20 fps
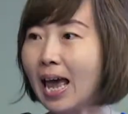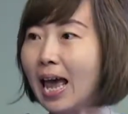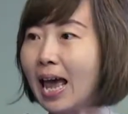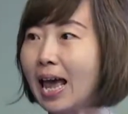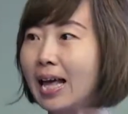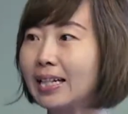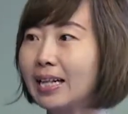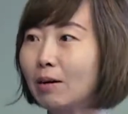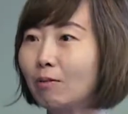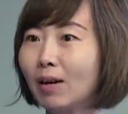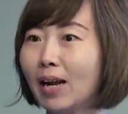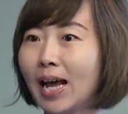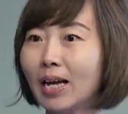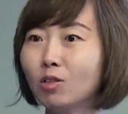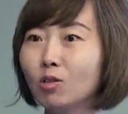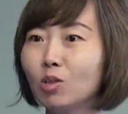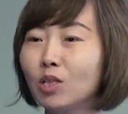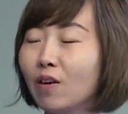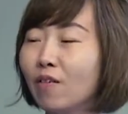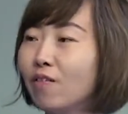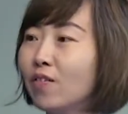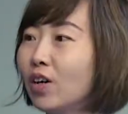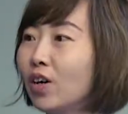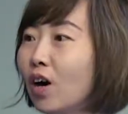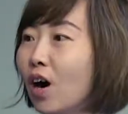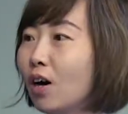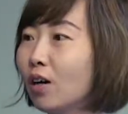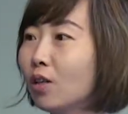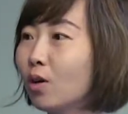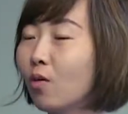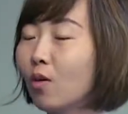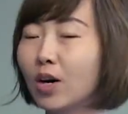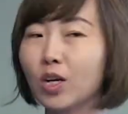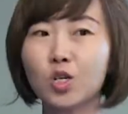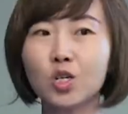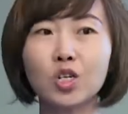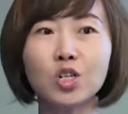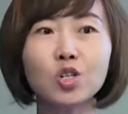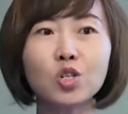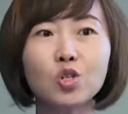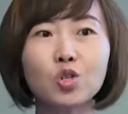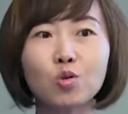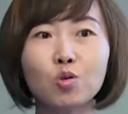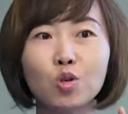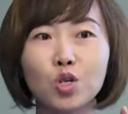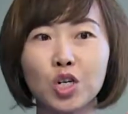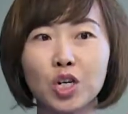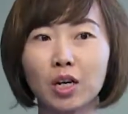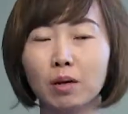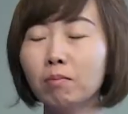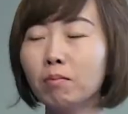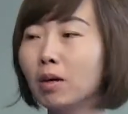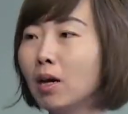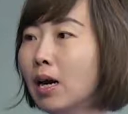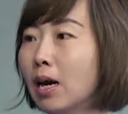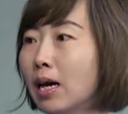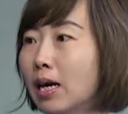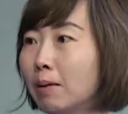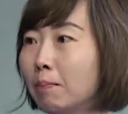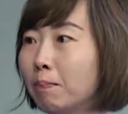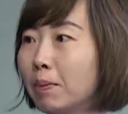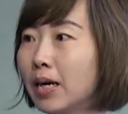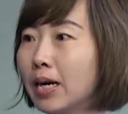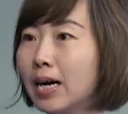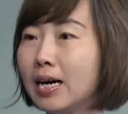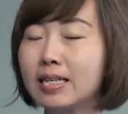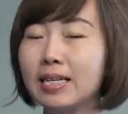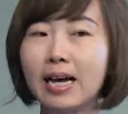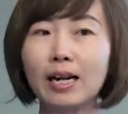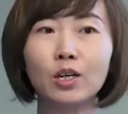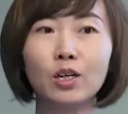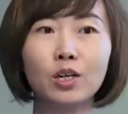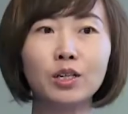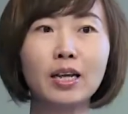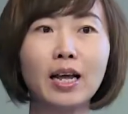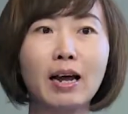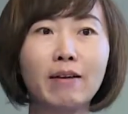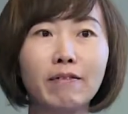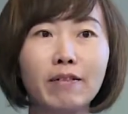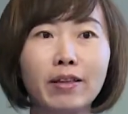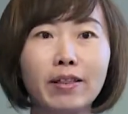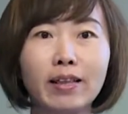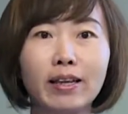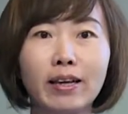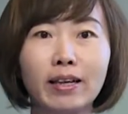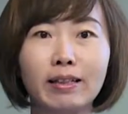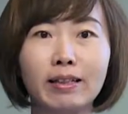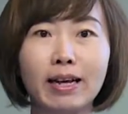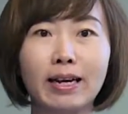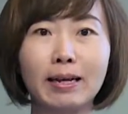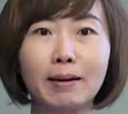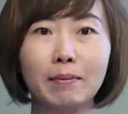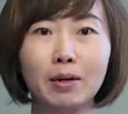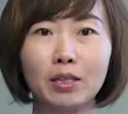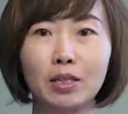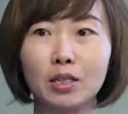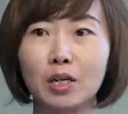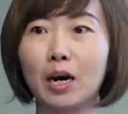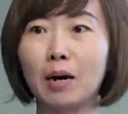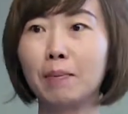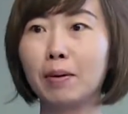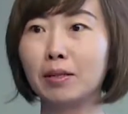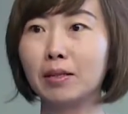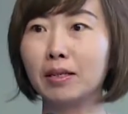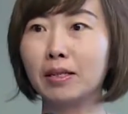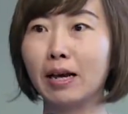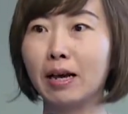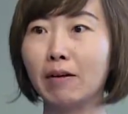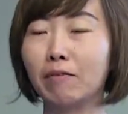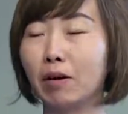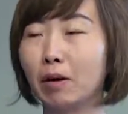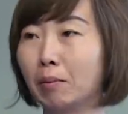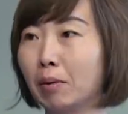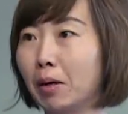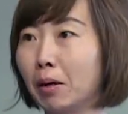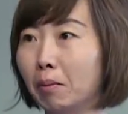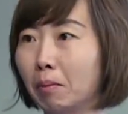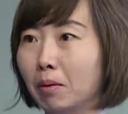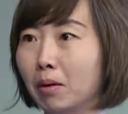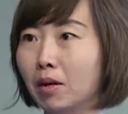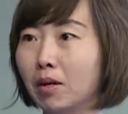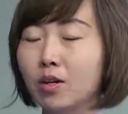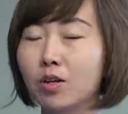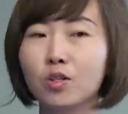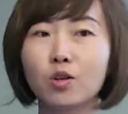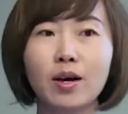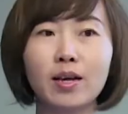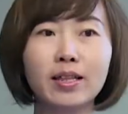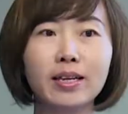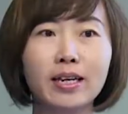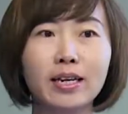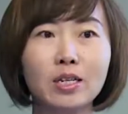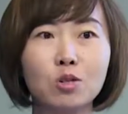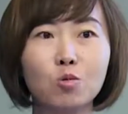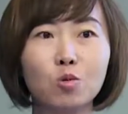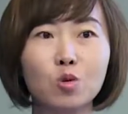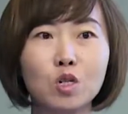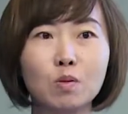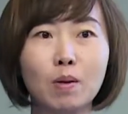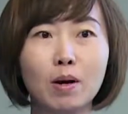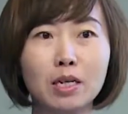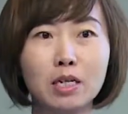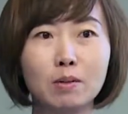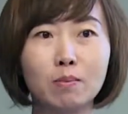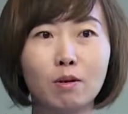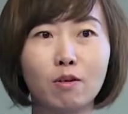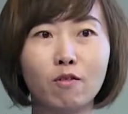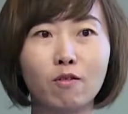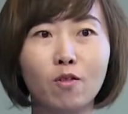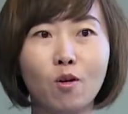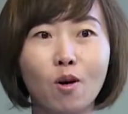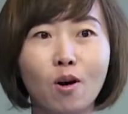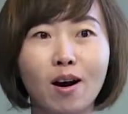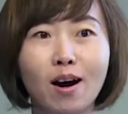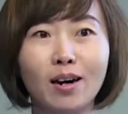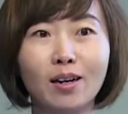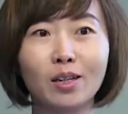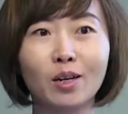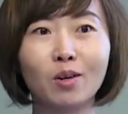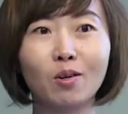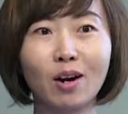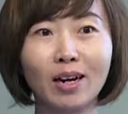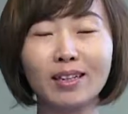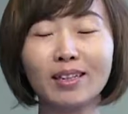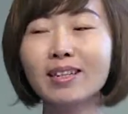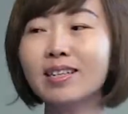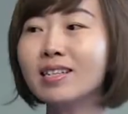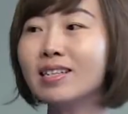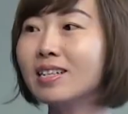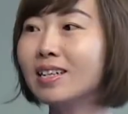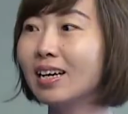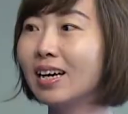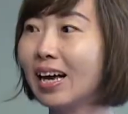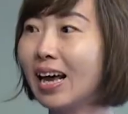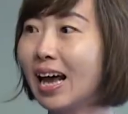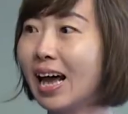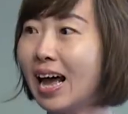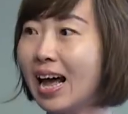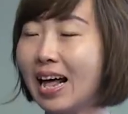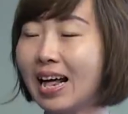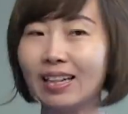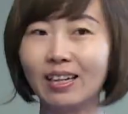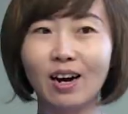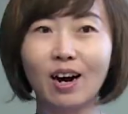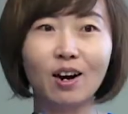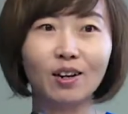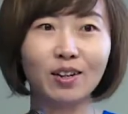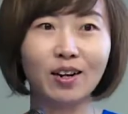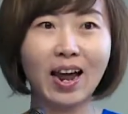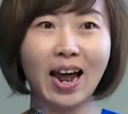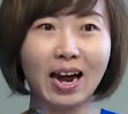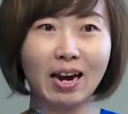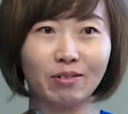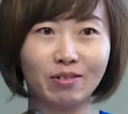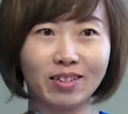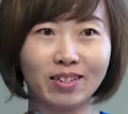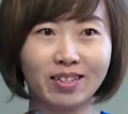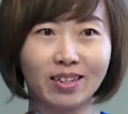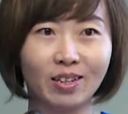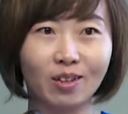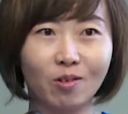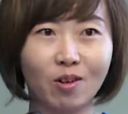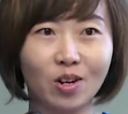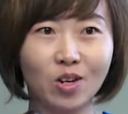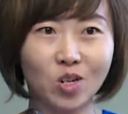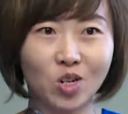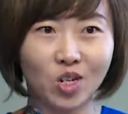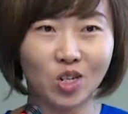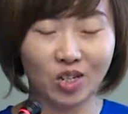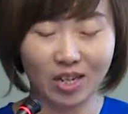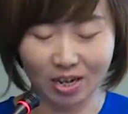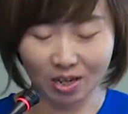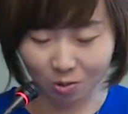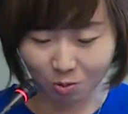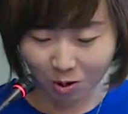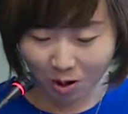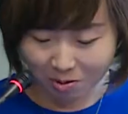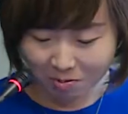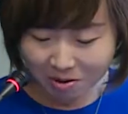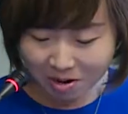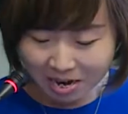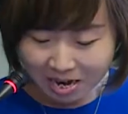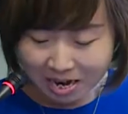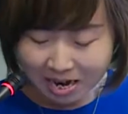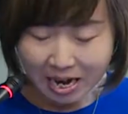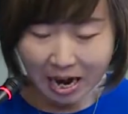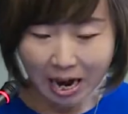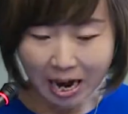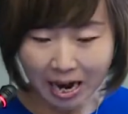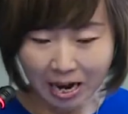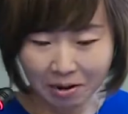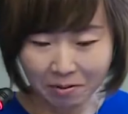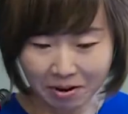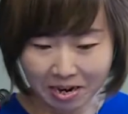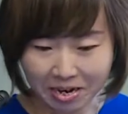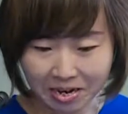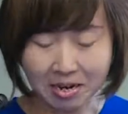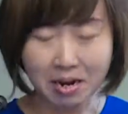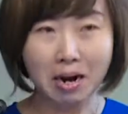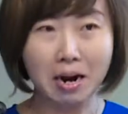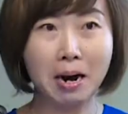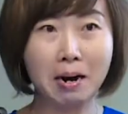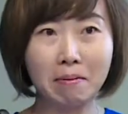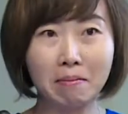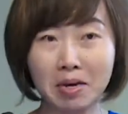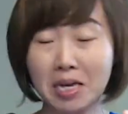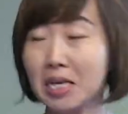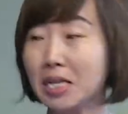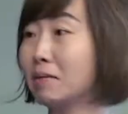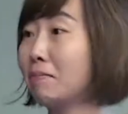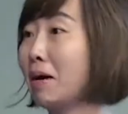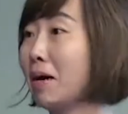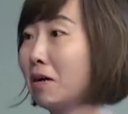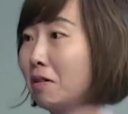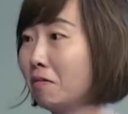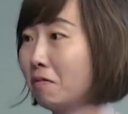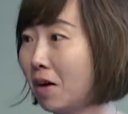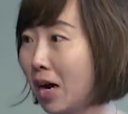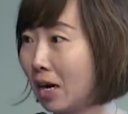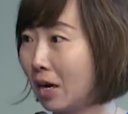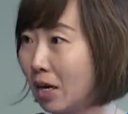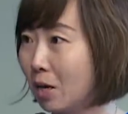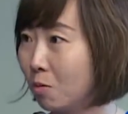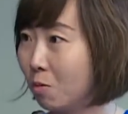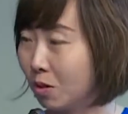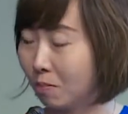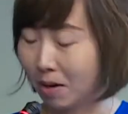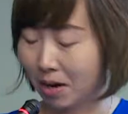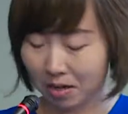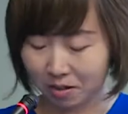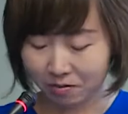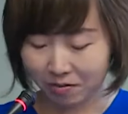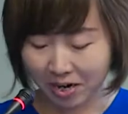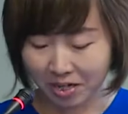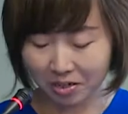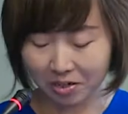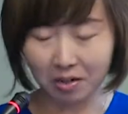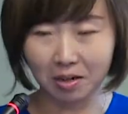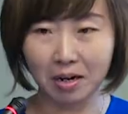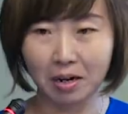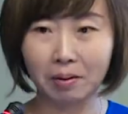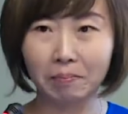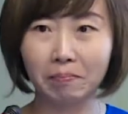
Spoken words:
And I would like to defer all the questions to Jim, because I learned everything that I'm going to talk about today from him. So I think he's responsible for all the credits and all the errors and the questions as well. Anyway, he was my advisor.